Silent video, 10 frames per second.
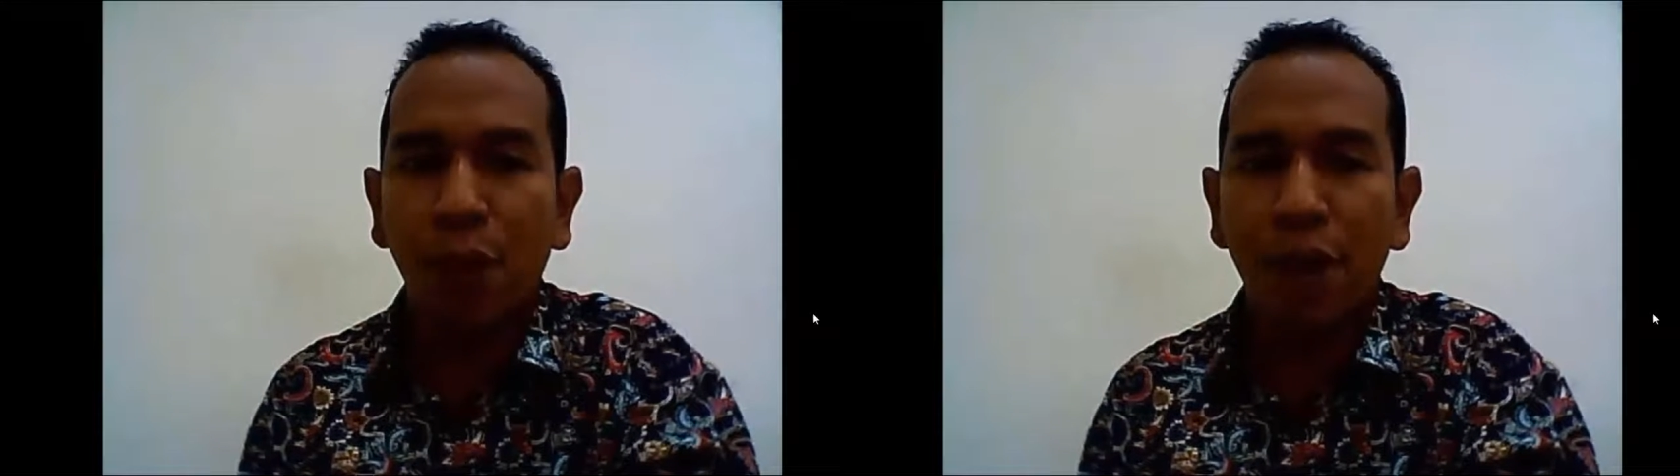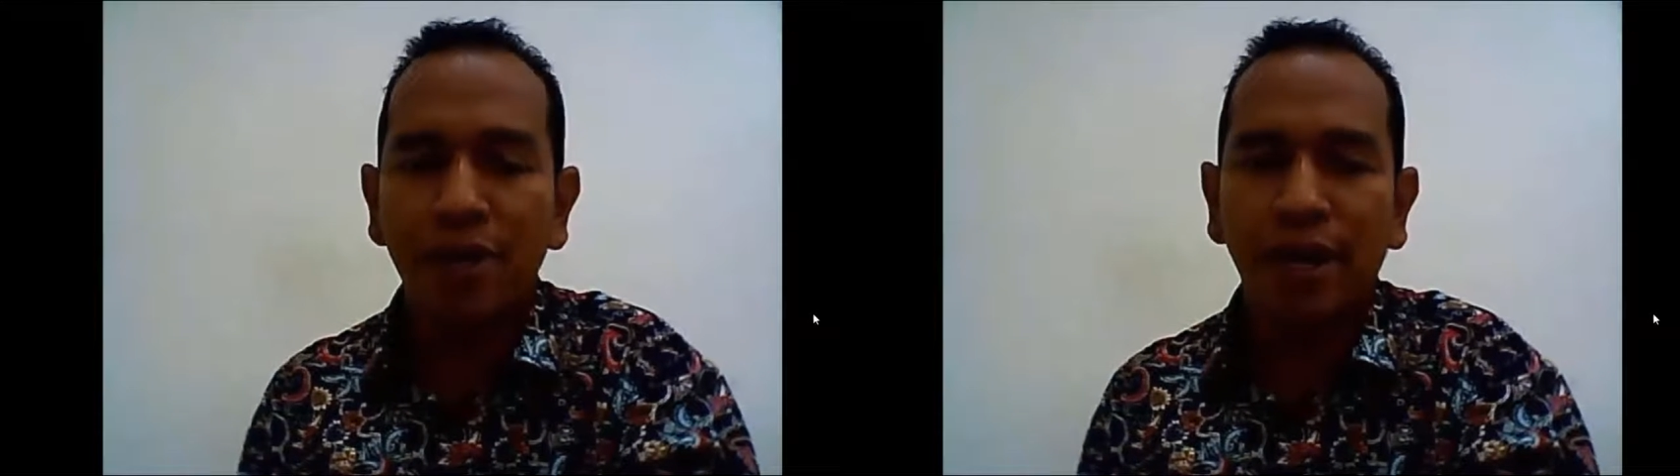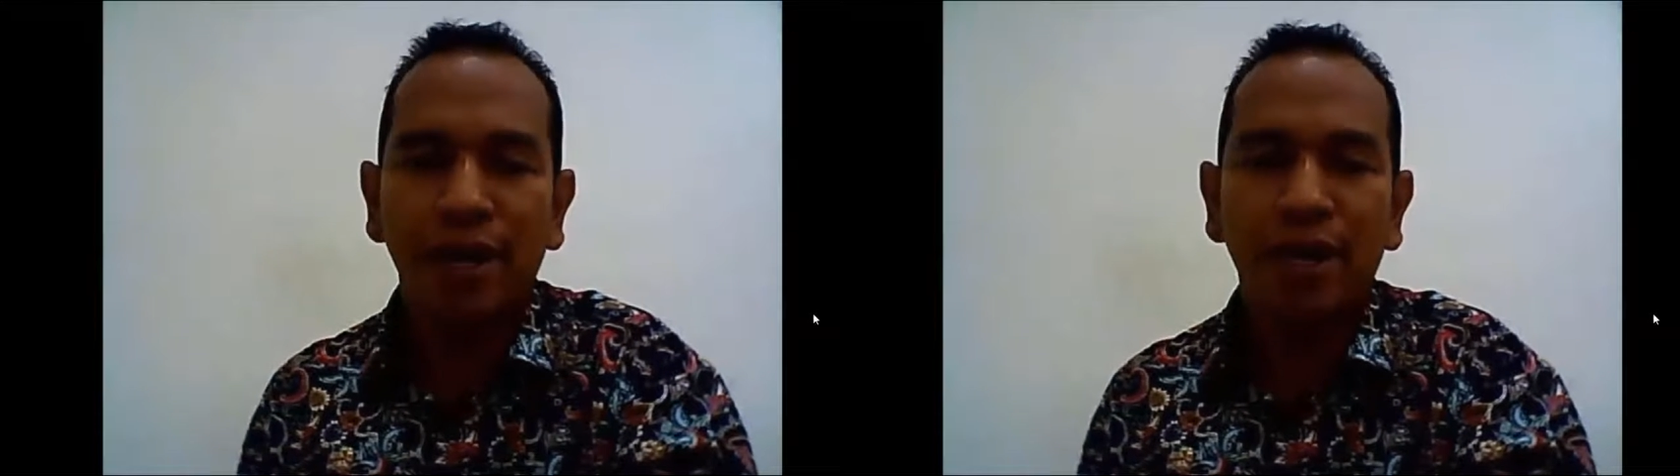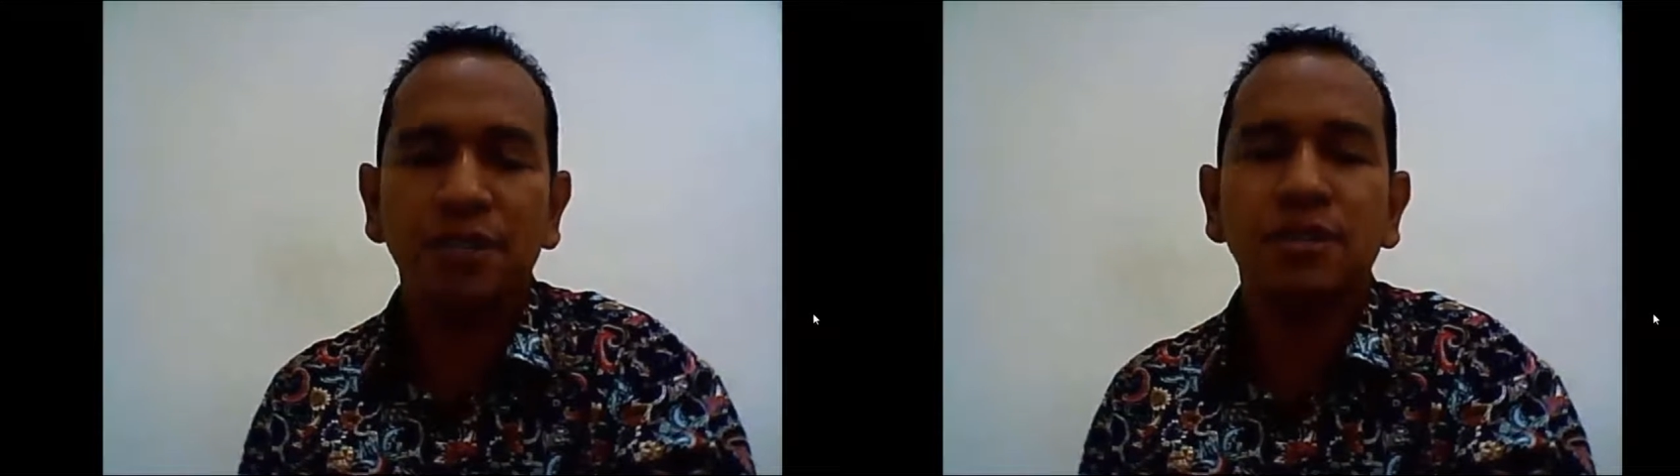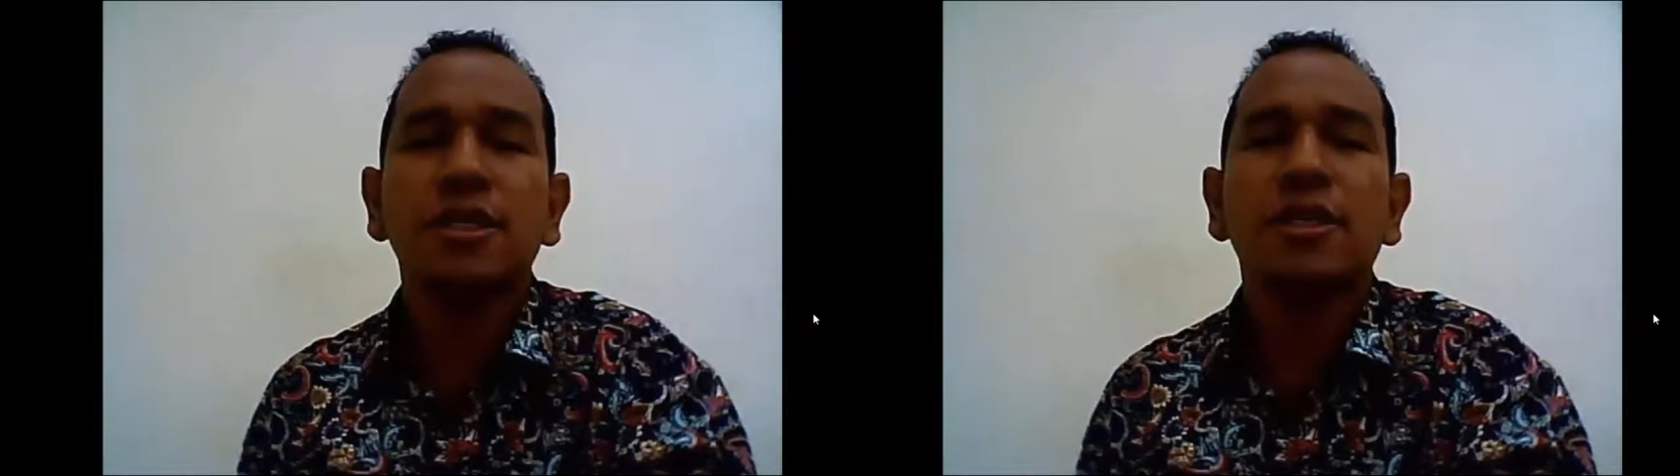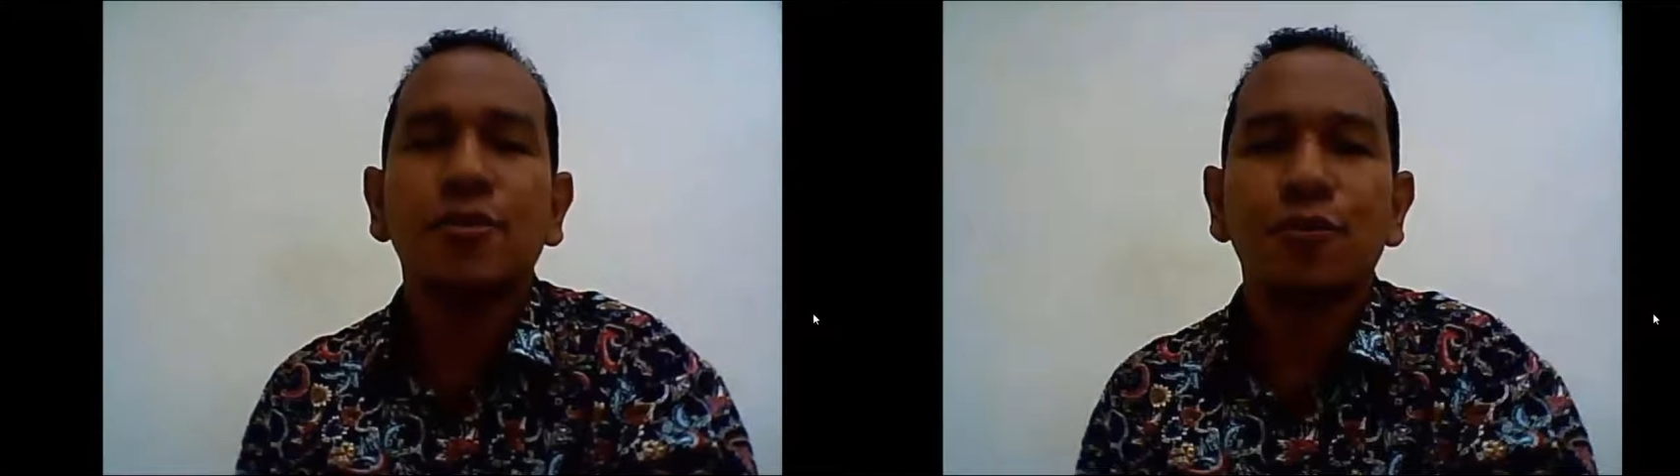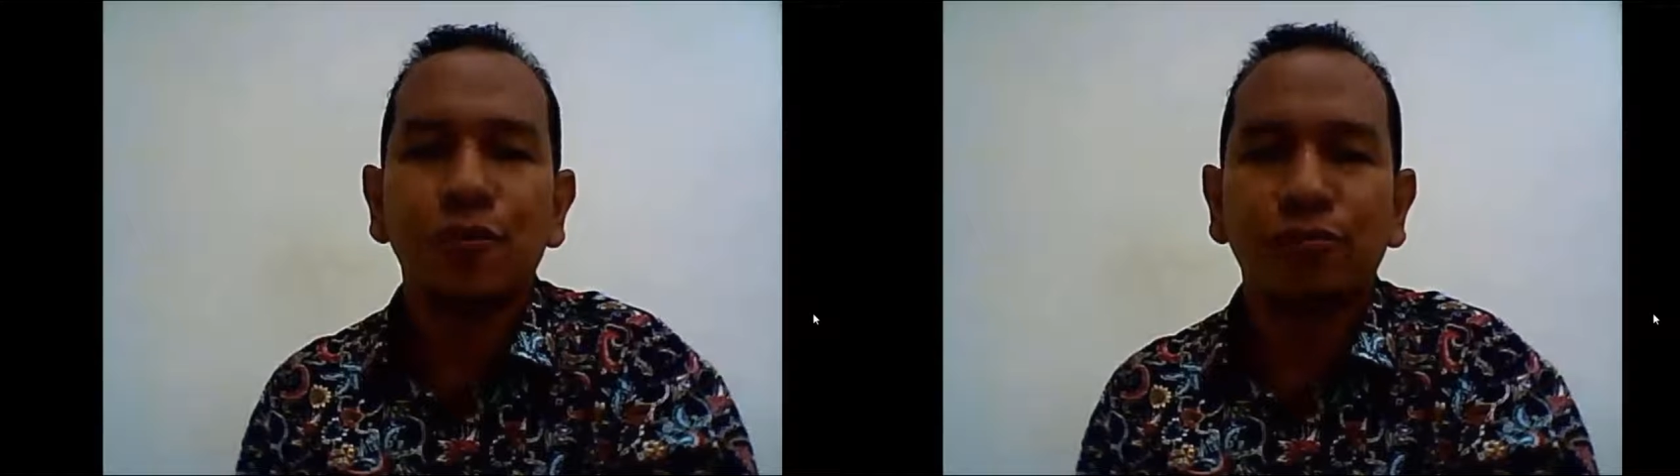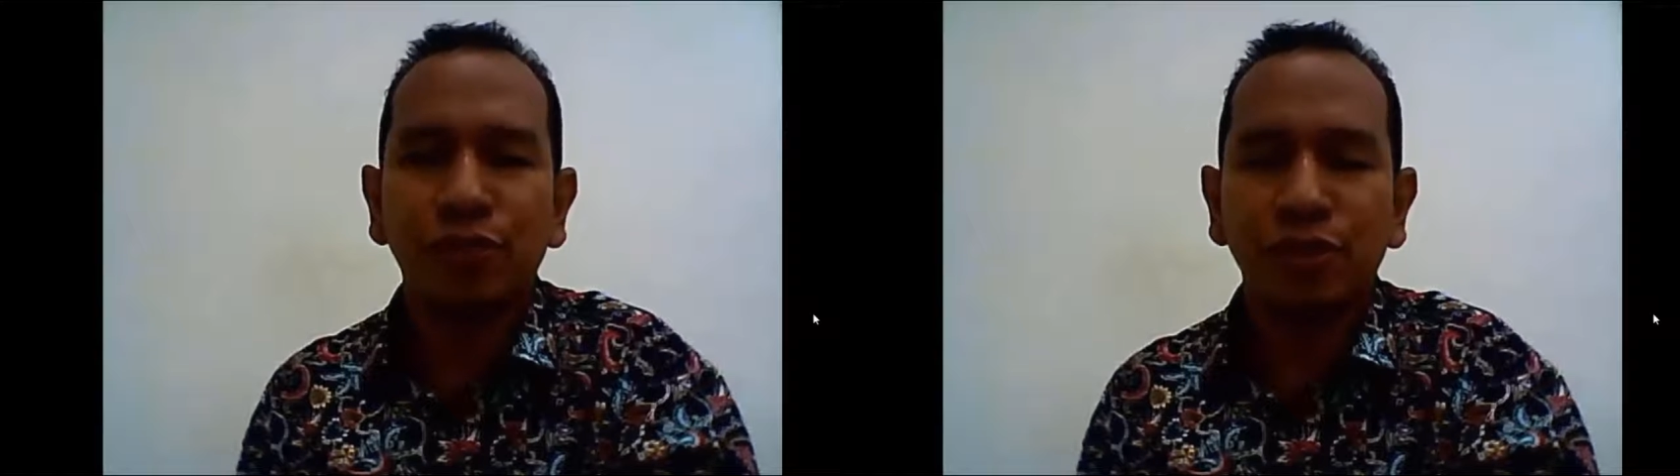whereas
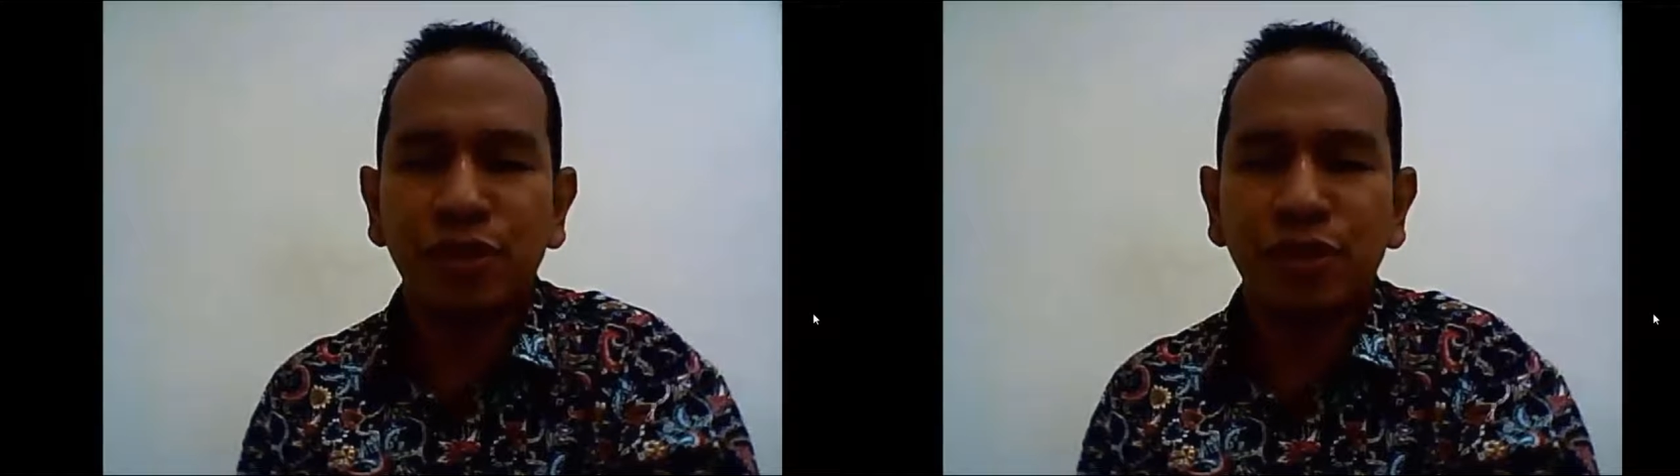50